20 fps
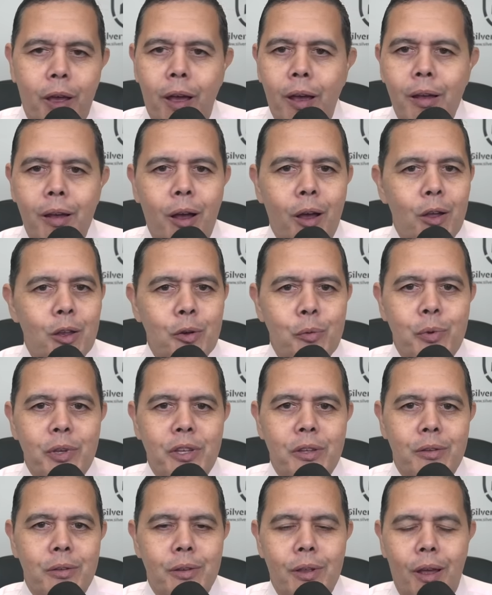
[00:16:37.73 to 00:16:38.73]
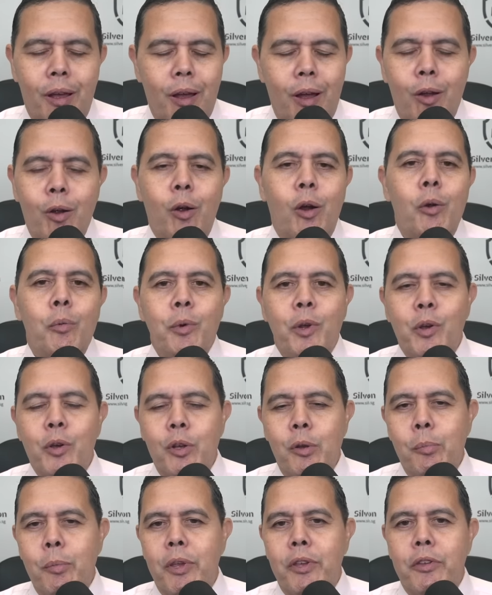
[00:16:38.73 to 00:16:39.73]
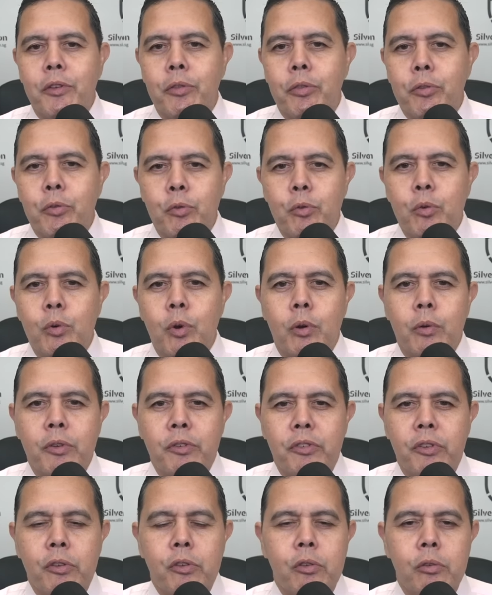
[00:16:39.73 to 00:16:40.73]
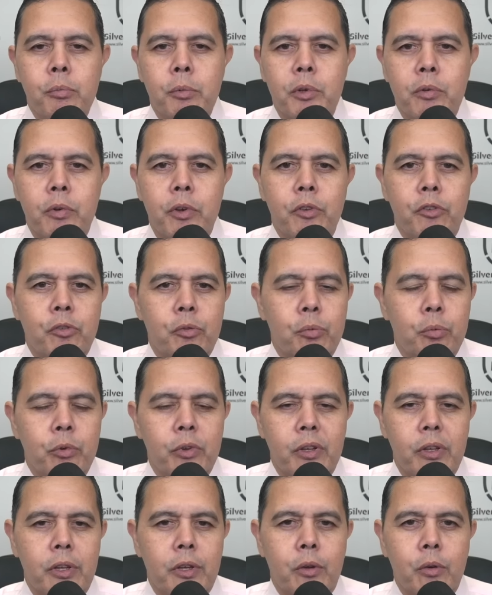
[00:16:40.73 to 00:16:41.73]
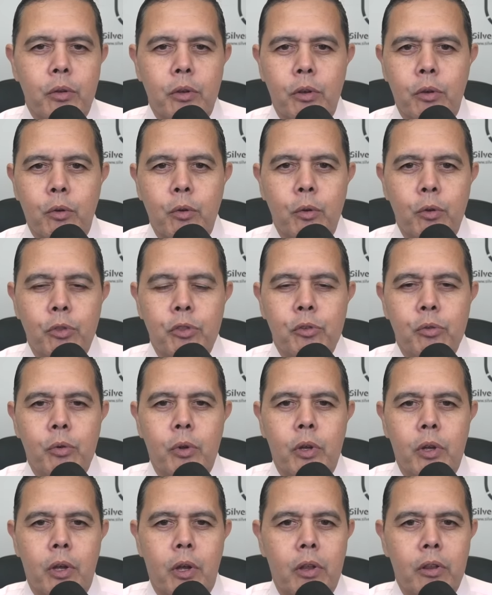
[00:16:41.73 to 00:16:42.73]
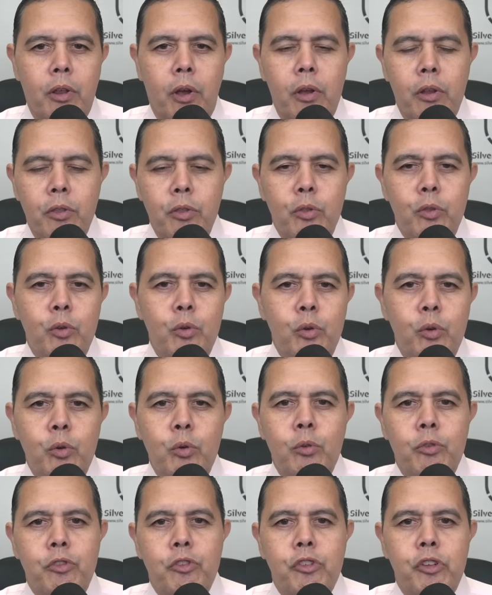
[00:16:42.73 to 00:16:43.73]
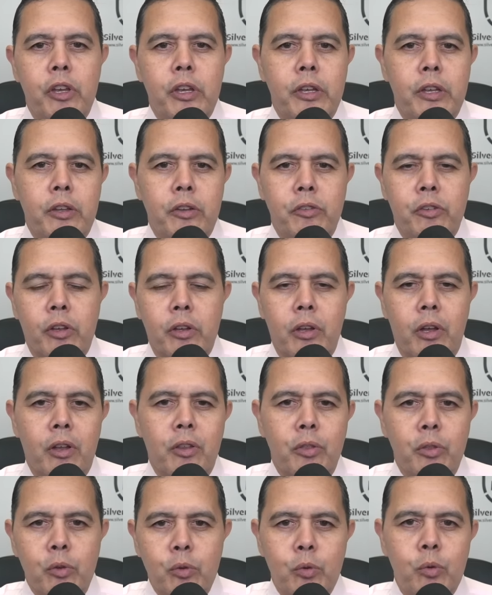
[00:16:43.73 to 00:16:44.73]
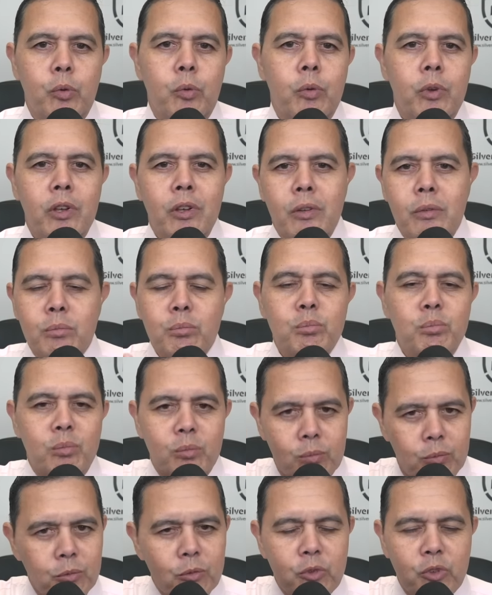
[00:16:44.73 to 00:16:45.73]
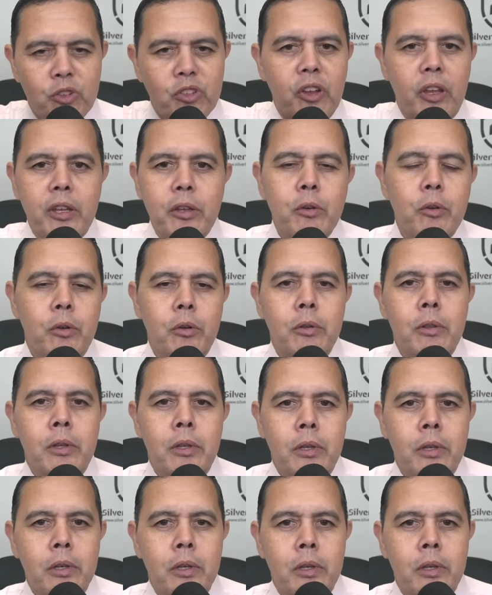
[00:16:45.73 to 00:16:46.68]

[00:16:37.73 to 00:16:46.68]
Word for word: how do we, are we going to make it through, or is the human race really going to go through a, a, a new change, a, a new cycle?